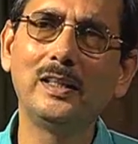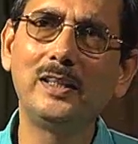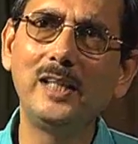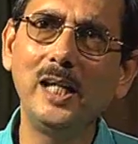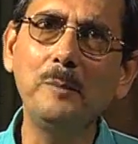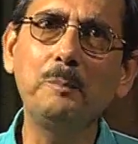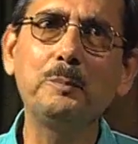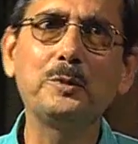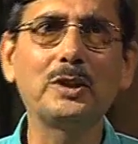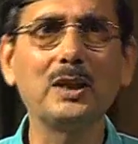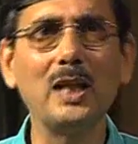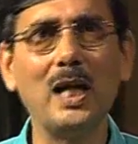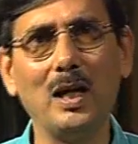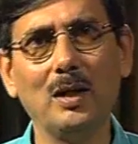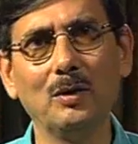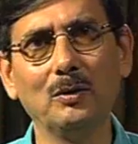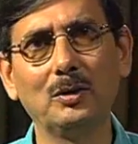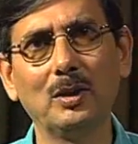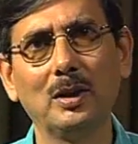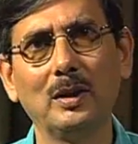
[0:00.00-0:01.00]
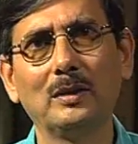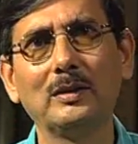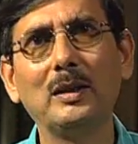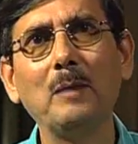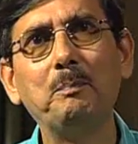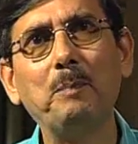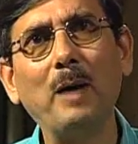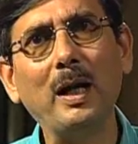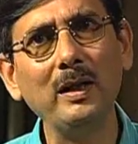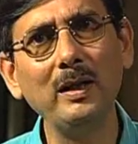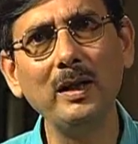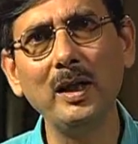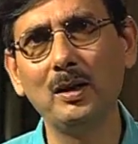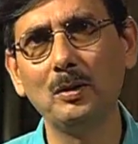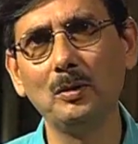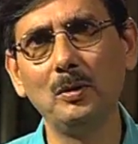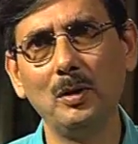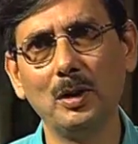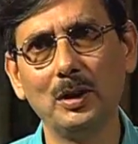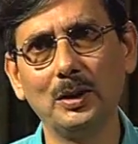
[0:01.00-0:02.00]
the deep south the
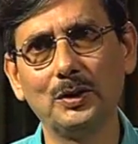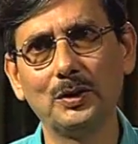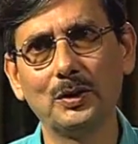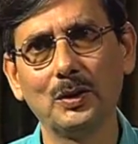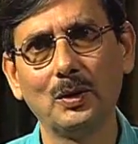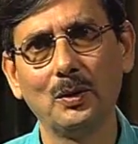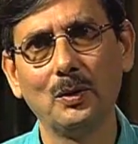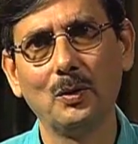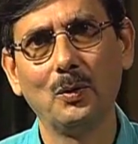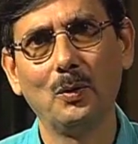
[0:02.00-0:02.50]
Pandya rulers